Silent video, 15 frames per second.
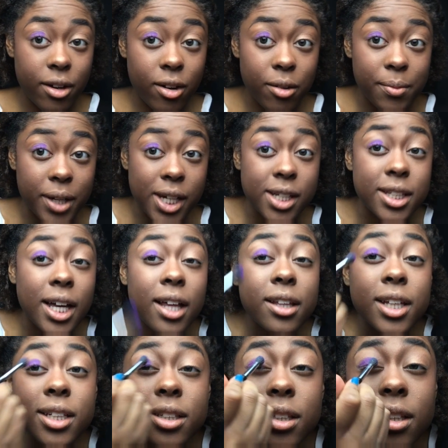all because that
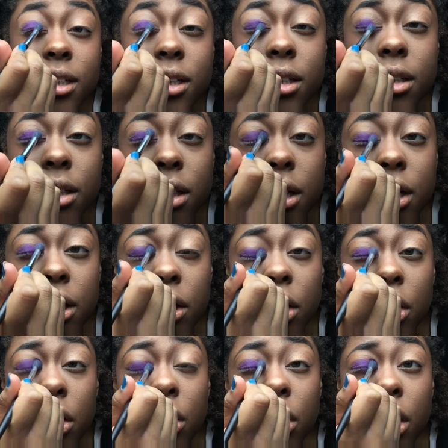doesn't look
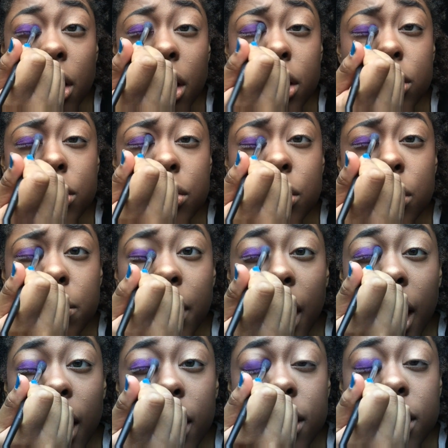too
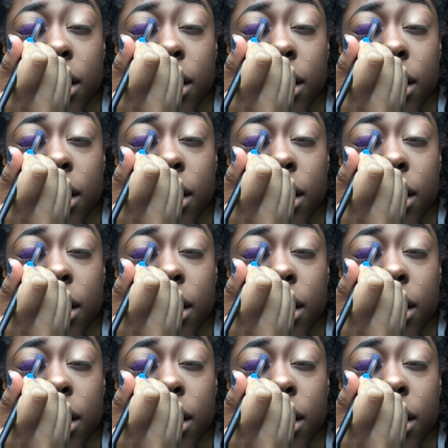bad.